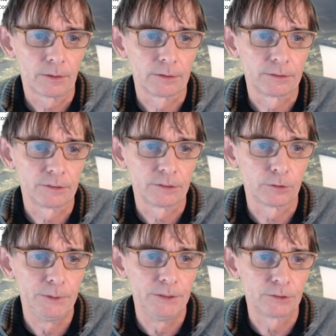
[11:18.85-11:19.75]
Transistor
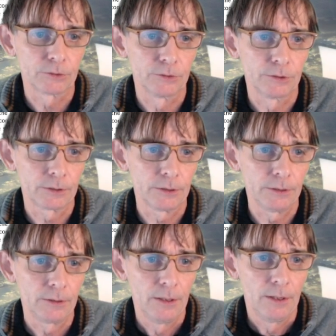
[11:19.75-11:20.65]
is
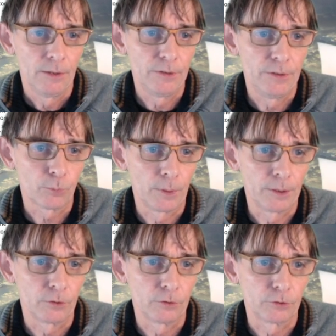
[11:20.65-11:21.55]
conducting. This
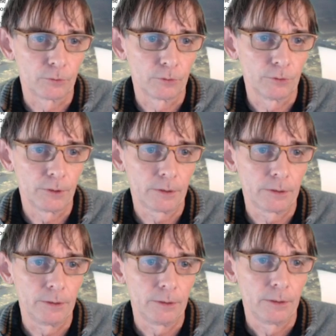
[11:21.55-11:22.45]
one is also
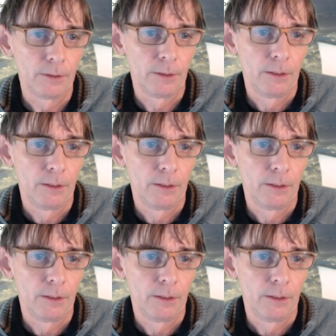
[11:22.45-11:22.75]
conducting.